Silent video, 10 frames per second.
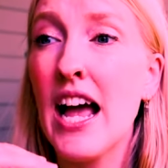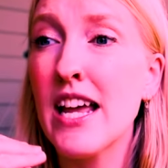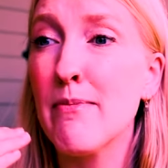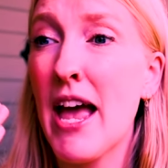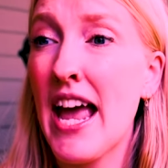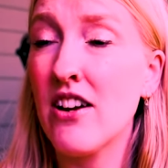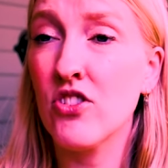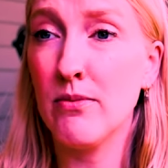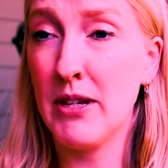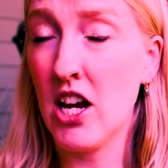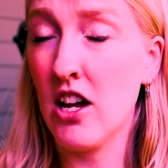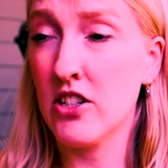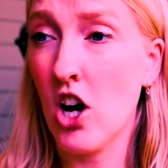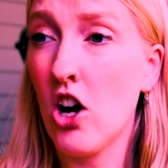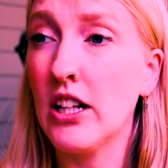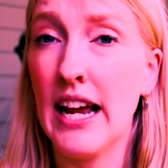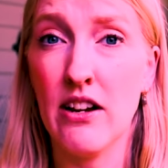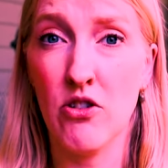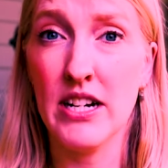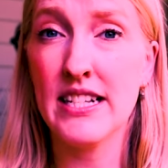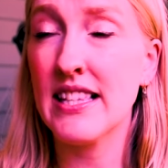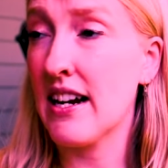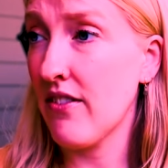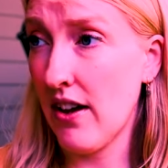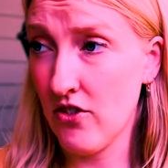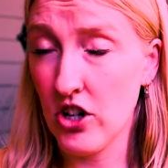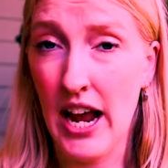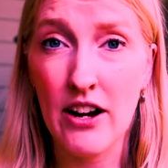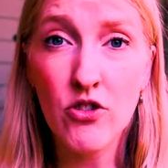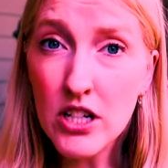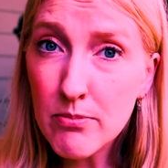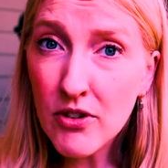am hangry beyond all hangriness that I've ever hangried